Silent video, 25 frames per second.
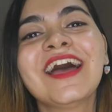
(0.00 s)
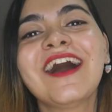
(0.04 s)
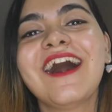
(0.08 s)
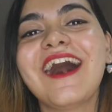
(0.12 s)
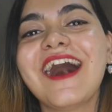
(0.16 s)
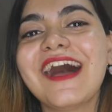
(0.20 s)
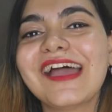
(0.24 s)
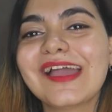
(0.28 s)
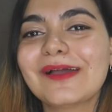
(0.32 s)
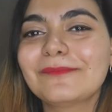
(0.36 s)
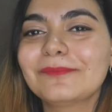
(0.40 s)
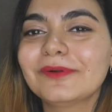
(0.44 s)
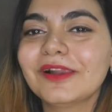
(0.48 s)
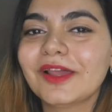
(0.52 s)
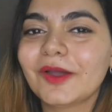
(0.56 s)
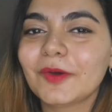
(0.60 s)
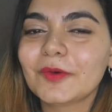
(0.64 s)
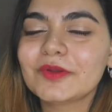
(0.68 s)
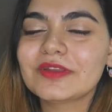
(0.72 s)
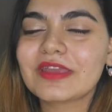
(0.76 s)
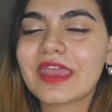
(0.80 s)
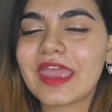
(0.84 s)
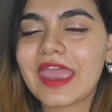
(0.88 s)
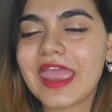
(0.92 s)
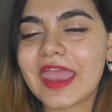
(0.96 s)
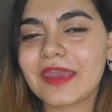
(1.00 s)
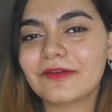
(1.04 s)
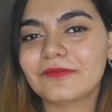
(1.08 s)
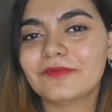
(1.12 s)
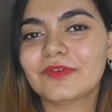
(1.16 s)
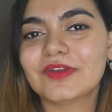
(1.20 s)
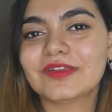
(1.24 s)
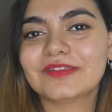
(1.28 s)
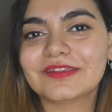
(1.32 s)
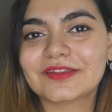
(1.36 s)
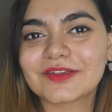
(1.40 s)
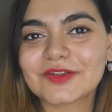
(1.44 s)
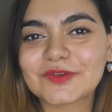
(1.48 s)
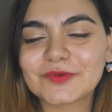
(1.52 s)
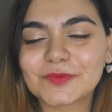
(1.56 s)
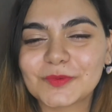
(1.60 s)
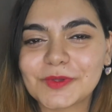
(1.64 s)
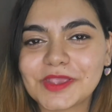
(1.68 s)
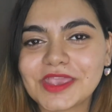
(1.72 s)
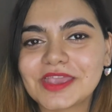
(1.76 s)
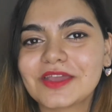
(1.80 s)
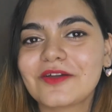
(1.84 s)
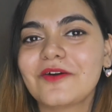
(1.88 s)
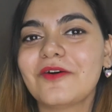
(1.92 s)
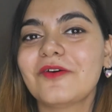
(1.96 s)
I upload every single
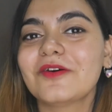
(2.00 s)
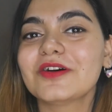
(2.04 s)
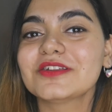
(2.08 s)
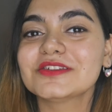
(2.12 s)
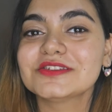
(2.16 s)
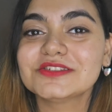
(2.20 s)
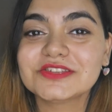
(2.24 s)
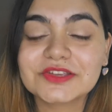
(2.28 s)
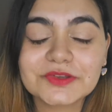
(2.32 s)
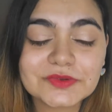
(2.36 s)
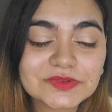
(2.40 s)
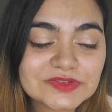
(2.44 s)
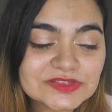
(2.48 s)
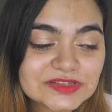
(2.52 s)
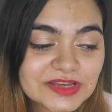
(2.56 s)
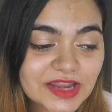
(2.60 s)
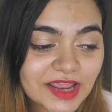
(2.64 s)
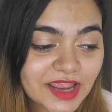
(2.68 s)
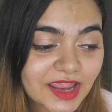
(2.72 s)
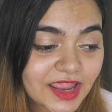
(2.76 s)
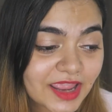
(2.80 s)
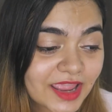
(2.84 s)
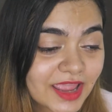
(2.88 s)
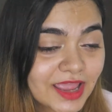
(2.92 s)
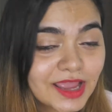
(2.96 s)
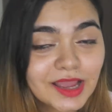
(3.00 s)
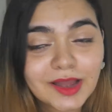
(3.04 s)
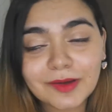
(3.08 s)
week on Tuesday.